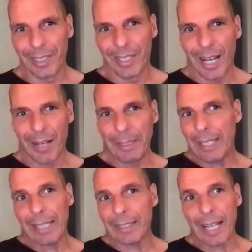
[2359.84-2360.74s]
I mean,
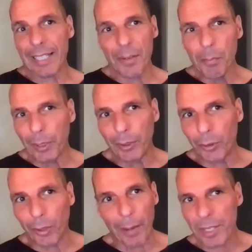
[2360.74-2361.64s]
at some point,
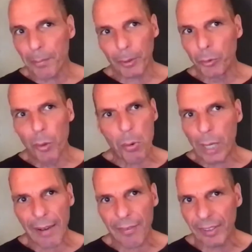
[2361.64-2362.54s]
we will
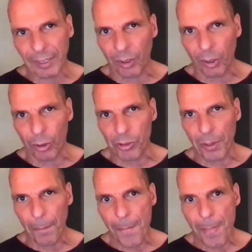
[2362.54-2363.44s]
have the technology.
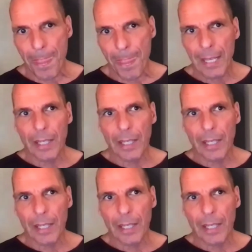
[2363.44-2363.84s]
Yeah.